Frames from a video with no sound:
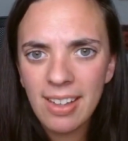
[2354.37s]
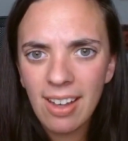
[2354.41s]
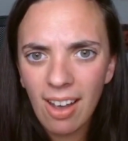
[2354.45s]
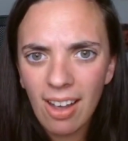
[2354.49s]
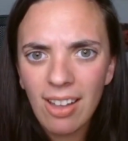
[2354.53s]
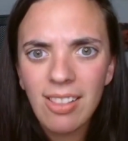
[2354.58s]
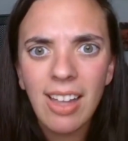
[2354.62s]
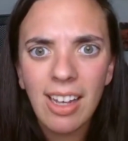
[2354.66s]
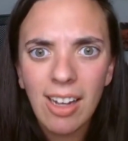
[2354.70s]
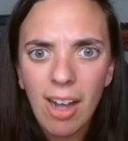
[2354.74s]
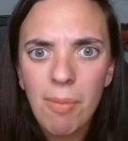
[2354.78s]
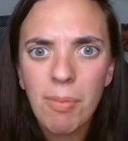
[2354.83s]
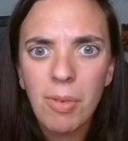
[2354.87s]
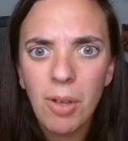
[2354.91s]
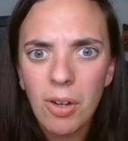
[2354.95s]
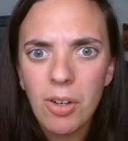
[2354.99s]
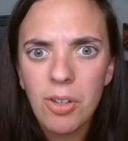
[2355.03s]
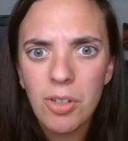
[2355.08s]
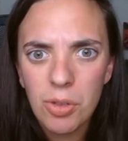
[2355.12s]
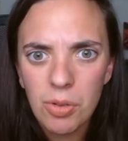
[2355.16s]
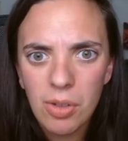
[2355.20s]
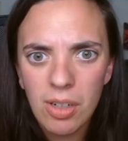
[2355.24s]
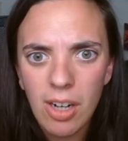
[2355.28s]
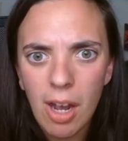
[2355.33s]
I'm going to
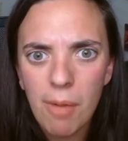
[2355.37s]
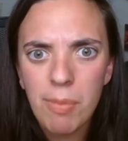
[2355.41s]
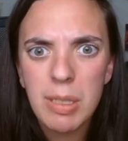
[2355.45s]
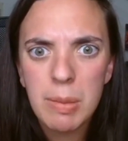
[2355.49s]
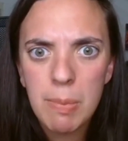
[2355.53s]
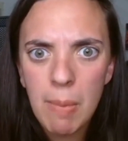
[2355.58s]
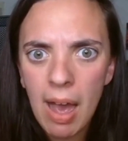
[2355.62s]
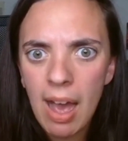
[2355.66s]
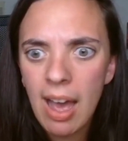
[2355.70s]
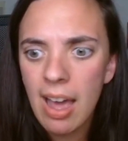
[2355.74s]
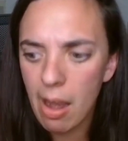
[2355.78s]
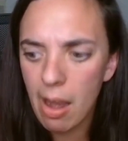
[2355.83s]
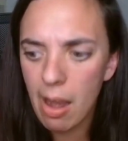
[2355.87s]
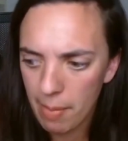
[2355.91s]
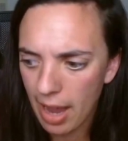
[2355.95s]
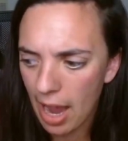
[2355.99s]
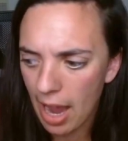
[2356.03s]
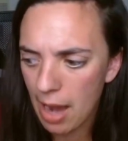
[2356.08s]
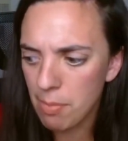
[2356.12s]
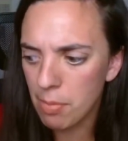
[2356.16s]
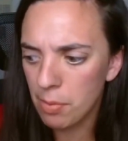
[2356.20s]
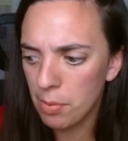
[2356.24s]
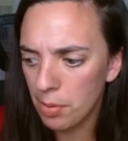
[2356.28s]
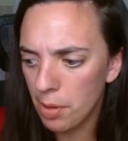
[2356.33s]
do it. I'm smart and I'm
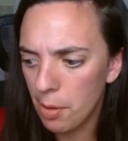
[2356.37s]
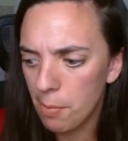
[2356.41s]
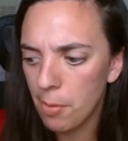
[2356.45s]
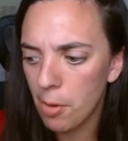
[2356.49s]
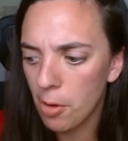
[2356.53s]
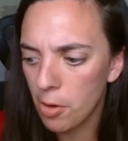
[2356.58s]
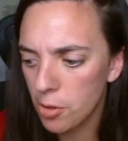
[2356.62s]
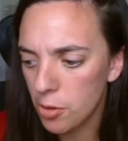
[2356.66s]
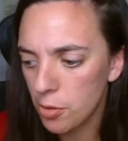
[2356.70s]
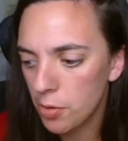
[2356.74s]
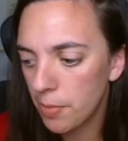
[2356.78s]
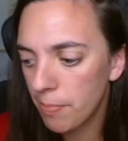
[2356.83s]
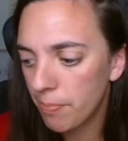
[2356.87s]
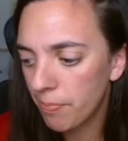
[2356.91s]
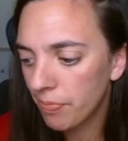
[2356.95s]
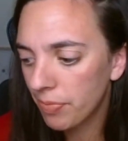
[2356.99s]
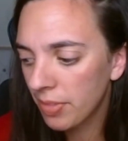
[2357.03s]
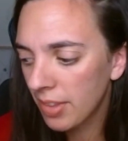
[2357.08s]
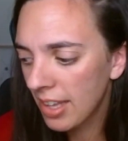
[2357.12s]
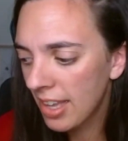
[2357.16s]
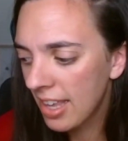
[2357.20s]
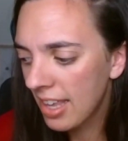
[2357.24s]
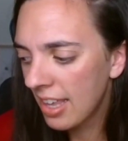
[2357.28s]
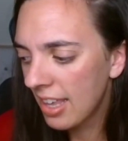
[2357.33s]
capable. I'm going to do it.
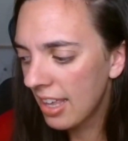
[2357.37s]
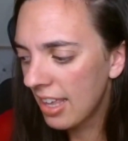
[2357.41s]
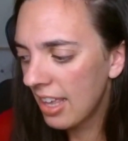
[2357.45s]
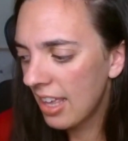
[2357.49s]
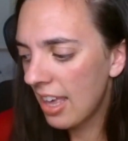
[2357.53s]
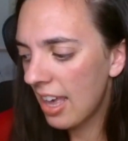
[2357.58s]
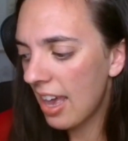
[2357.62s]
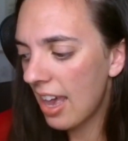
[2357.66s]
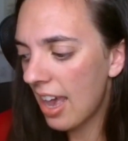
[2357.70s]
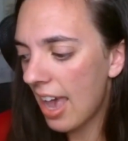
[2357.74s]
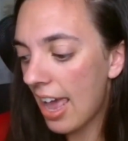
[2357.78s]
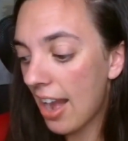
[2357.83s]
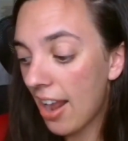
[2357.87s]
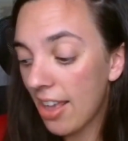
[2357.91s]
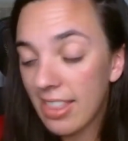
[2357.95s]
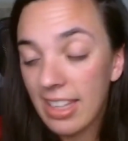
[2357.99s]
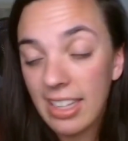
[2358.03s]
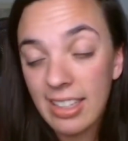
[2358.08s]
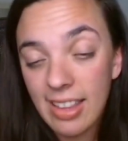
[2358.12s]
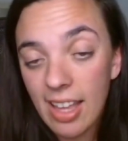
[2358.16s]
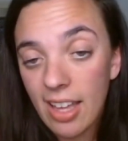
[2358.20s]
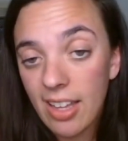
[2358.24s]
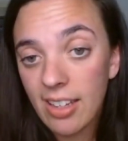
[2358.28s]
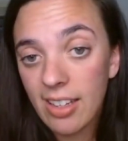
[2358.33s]
And I
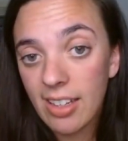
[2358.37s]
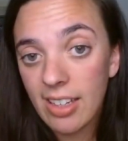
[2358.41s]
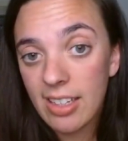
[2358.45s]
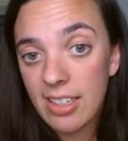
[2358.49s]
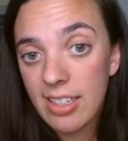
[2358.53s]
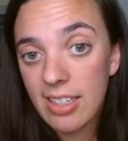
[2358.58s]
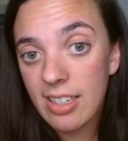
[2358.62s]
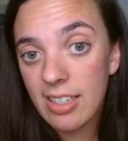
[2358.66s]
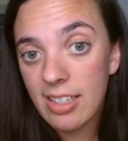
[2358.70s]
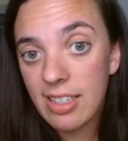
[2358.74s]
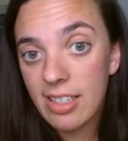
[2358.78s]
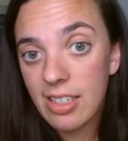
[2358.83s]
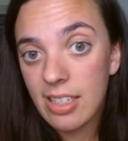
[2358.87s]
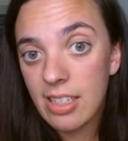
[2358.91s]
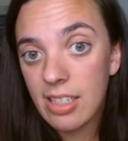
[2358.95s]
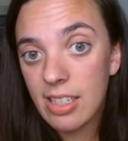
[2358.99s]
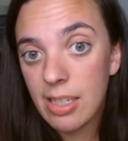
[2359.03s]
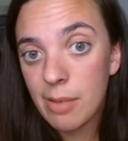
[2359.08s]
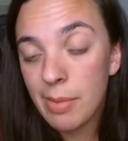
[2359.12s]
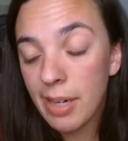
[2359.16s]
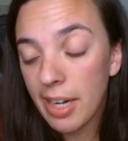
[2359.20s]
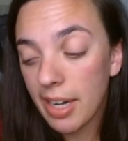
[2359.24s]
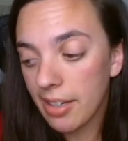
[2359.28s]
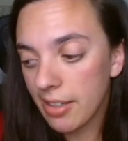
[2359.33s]
think that
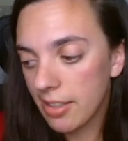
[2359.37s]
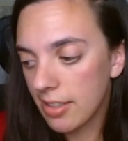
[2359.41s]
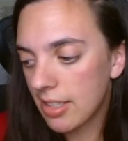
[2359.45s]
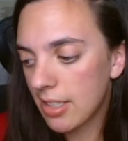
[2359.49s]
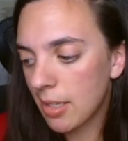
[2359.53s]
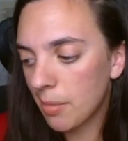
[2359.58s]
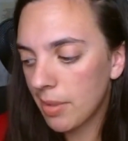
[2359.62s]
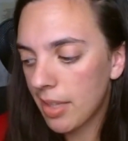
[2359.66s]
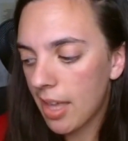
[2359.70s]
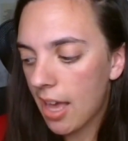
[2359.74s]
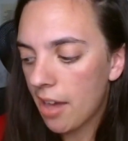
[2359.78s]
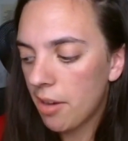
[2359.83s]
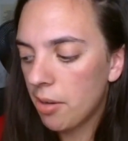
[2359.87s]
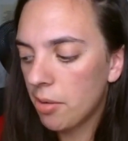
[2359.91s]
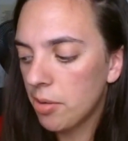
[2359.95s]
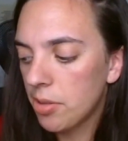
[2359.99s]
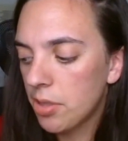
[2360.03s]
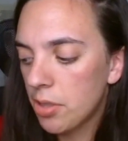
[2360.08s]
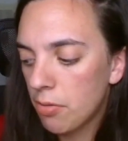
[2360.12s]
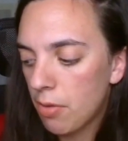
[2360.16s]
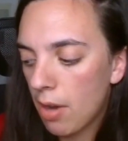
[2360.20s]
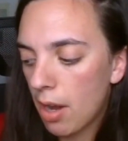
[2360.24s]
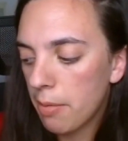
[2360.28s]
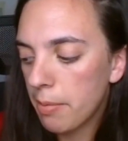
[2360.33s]
intimidated some of the adults
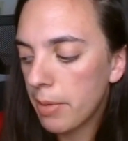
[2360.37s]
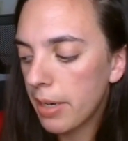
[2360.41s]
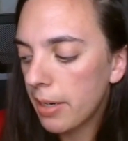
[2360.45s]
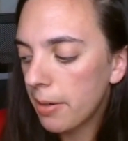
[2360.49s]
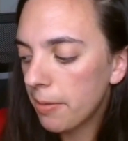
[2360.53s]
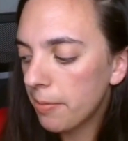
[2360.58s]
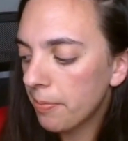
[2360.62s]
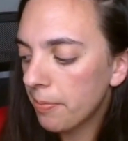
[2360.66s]
around me.